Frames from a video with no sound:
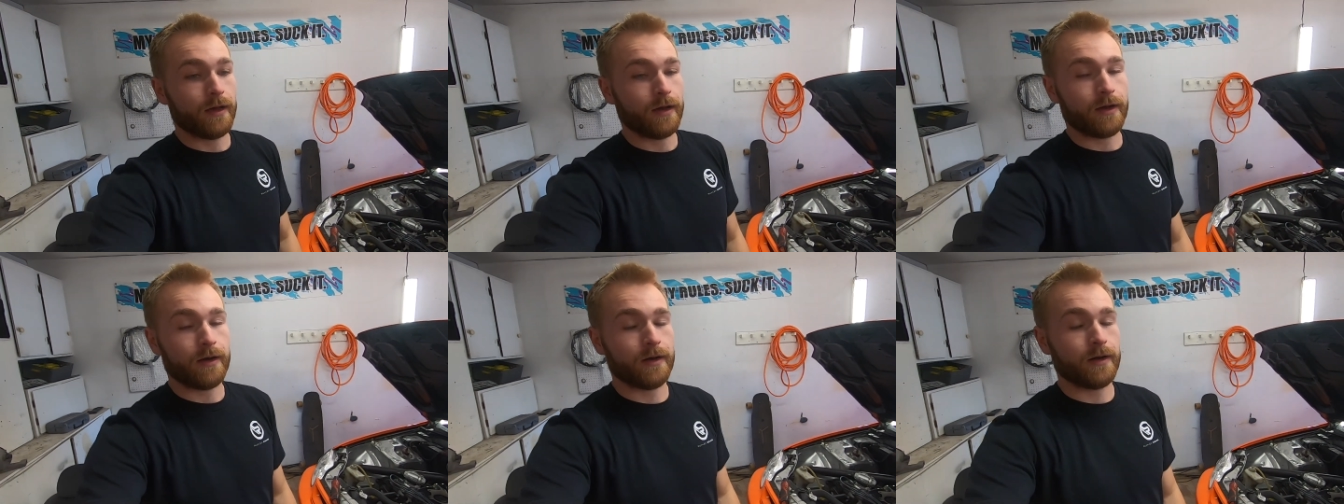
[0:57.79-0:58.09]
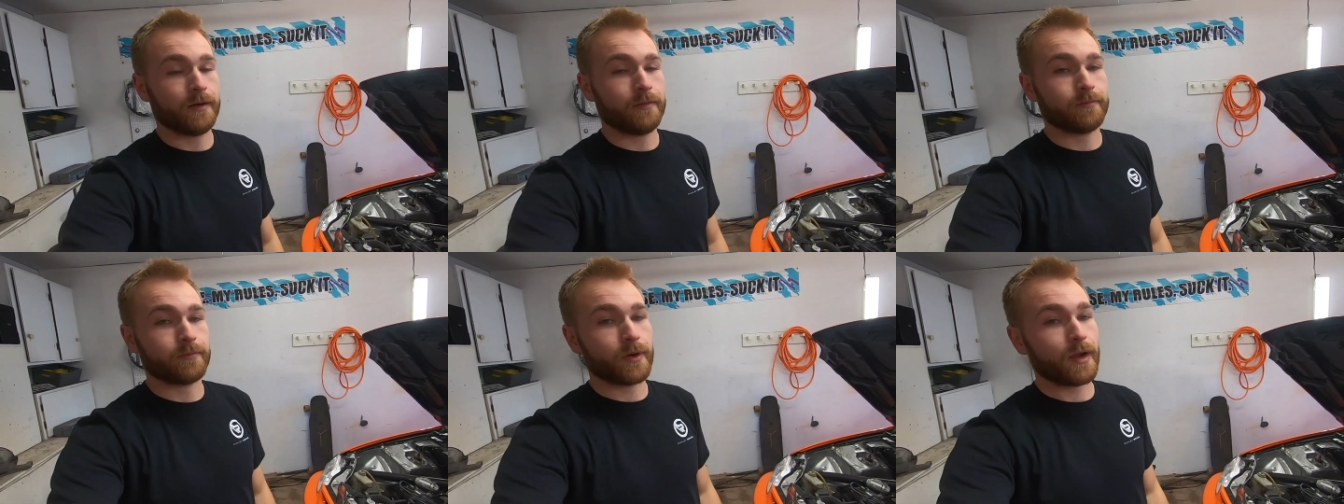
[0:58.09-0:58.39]

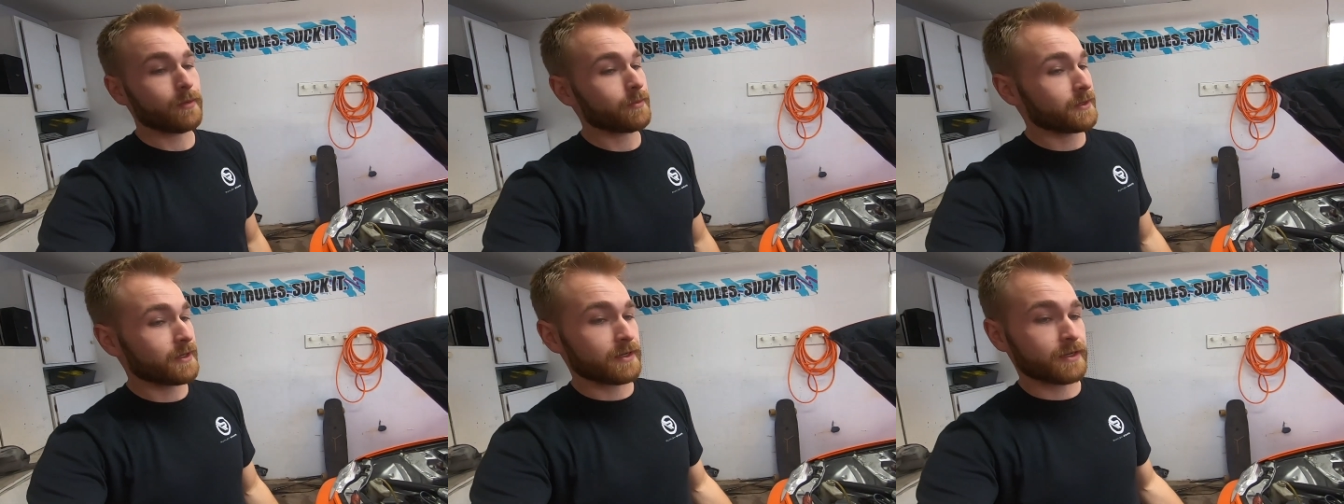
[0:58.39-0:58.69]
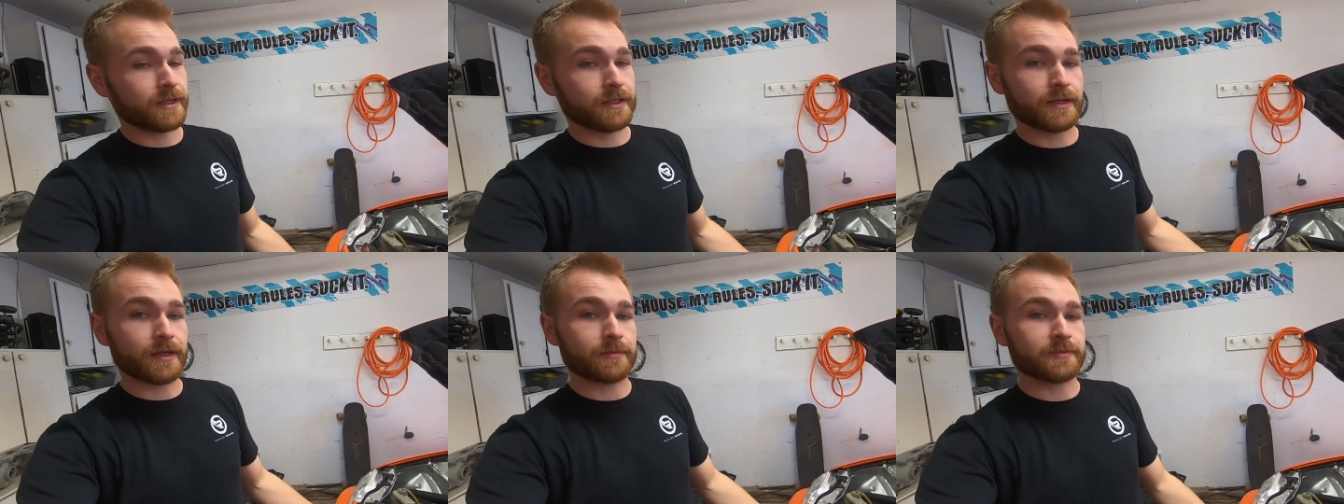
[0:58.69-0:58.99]
Probably
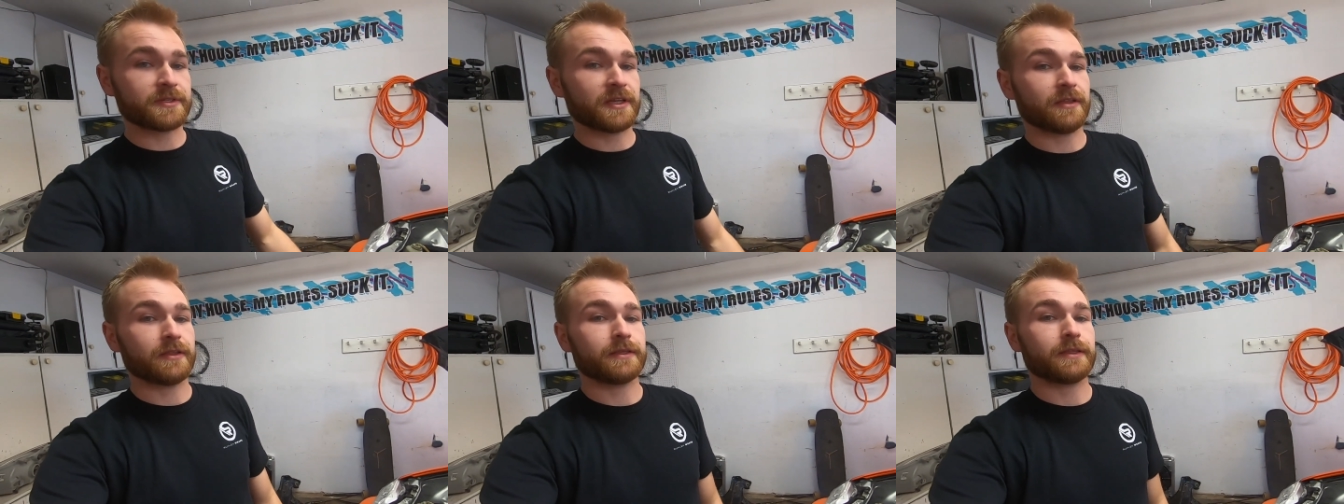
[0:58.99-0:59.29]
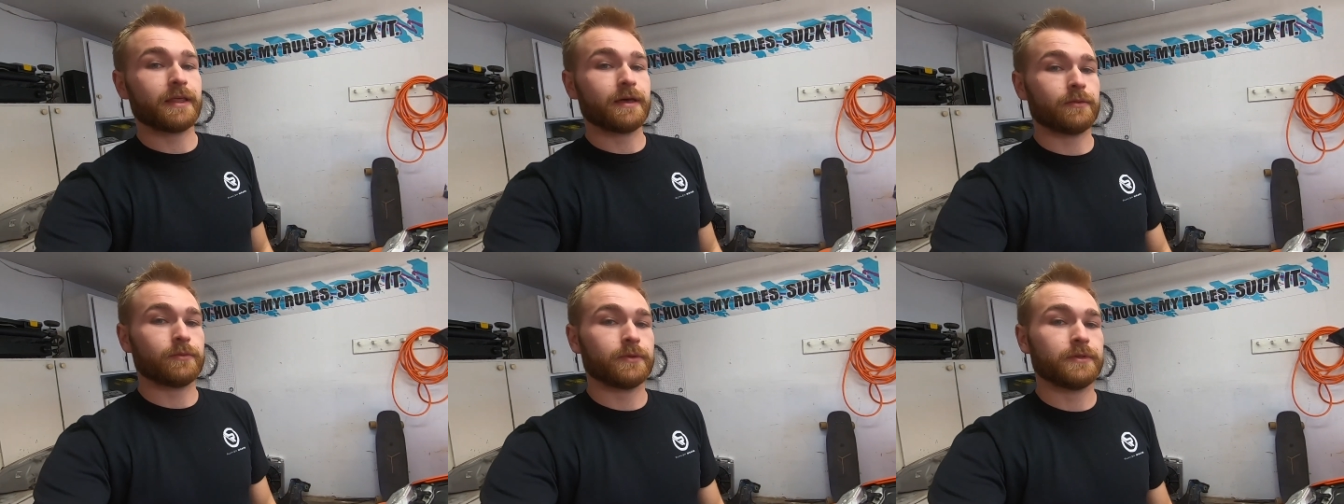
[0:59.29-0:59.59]
gonna end up selling
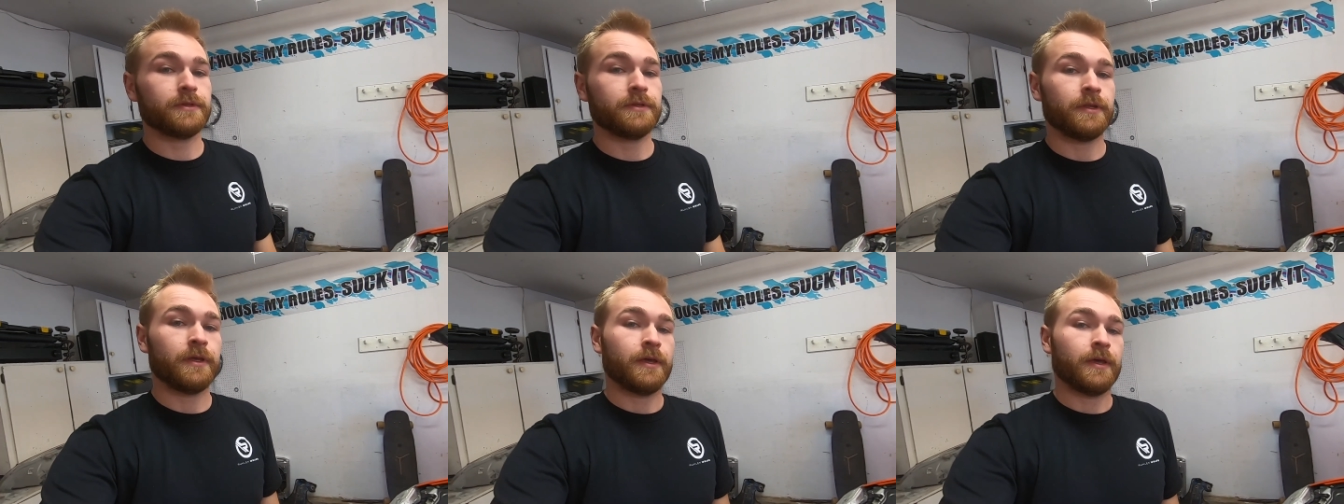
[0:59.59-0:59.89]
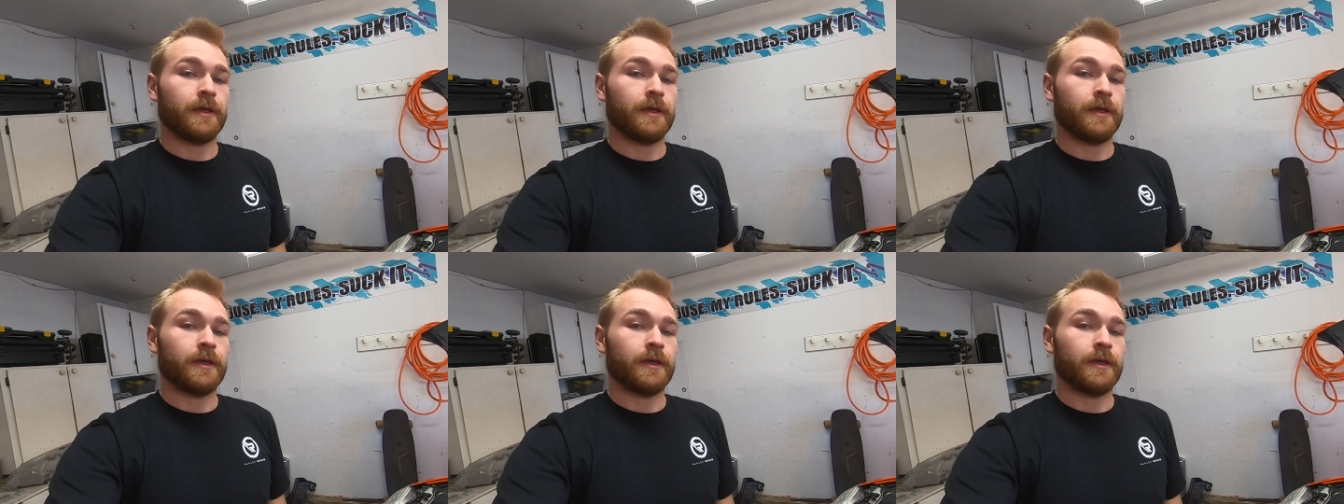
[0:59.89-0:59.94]
that one.